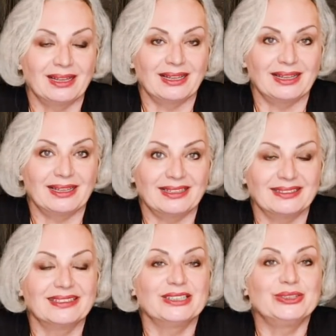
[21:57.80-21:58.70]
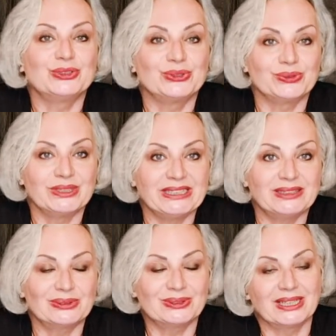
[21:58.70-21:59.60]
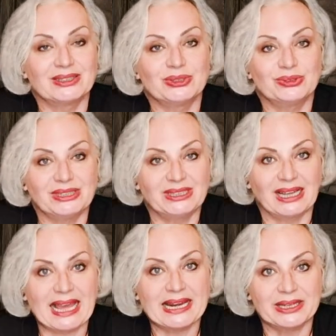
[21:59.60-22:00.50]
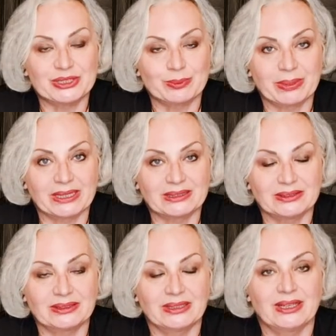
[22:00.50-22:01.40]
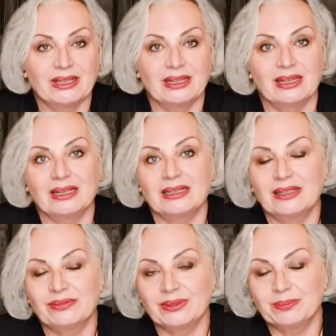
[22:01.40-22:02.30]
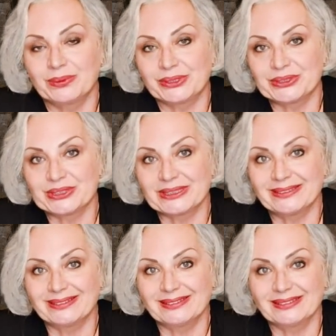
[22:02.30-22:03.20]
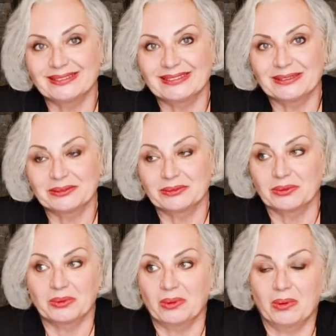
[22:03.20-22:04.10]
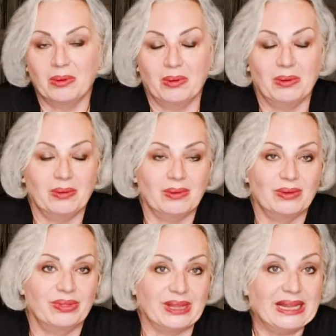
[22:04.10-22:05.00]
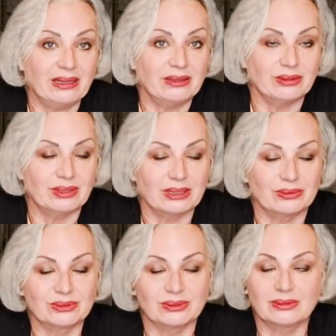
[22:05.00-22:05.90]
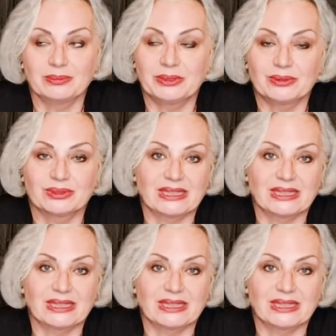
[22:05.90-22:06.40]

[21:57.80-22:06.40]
uh, then you tune in to that unique energy pattern and every person oh, or thing you can also call because